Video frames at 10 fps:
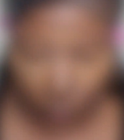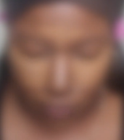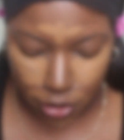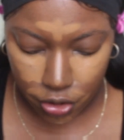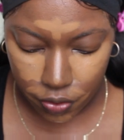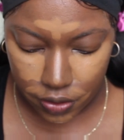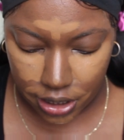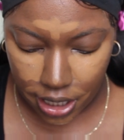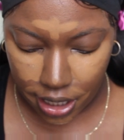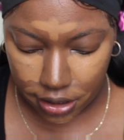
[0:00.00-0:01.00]
I'm gonna use
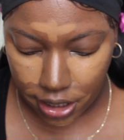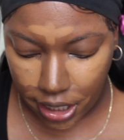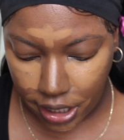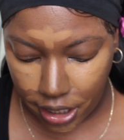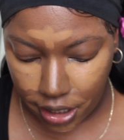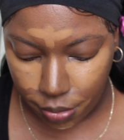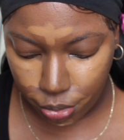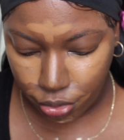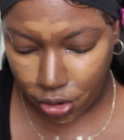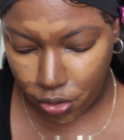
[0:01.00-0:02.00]
the LA
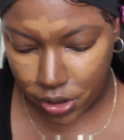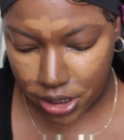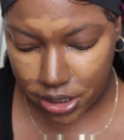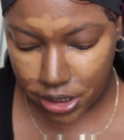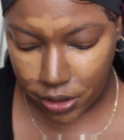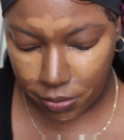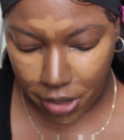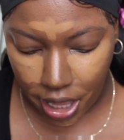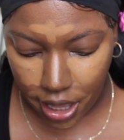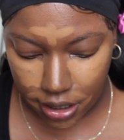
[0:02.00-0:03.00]
Pro Concealer
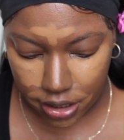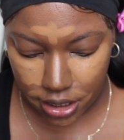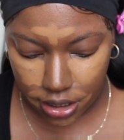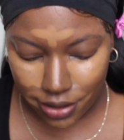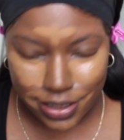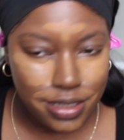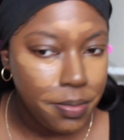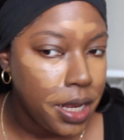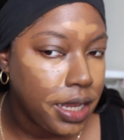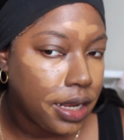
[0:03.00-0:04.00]
Mahogany. It's
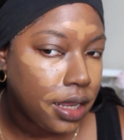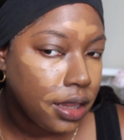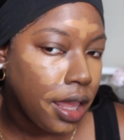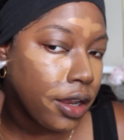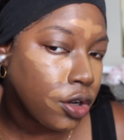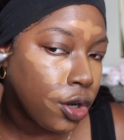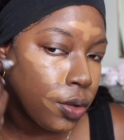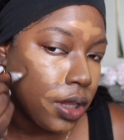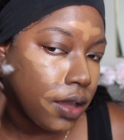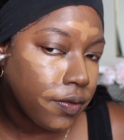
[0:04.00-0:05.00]
been getting like
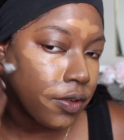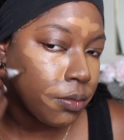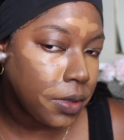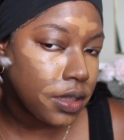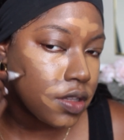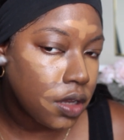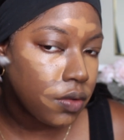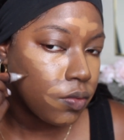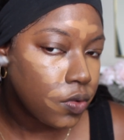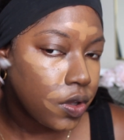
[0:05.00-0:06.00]
no love from me,
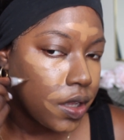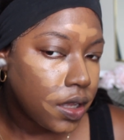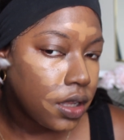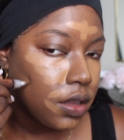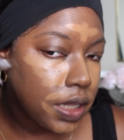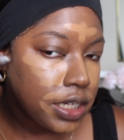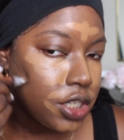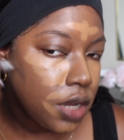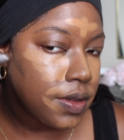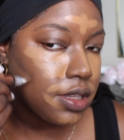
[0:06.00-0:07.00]
so let's
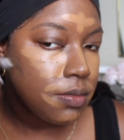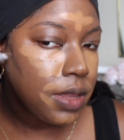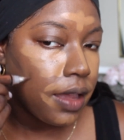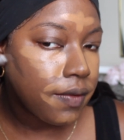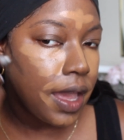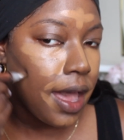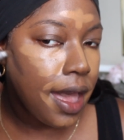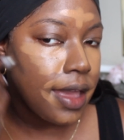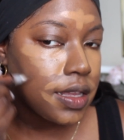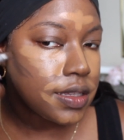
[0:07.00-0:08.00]
show it some love,
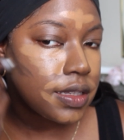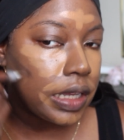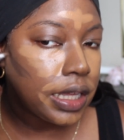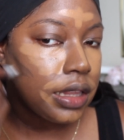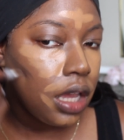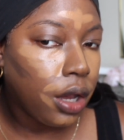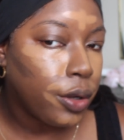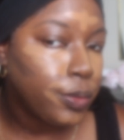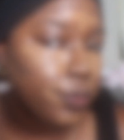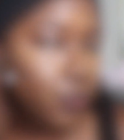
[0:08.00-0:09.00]
guys. Say
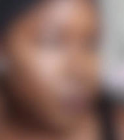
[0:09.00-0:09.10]
hello.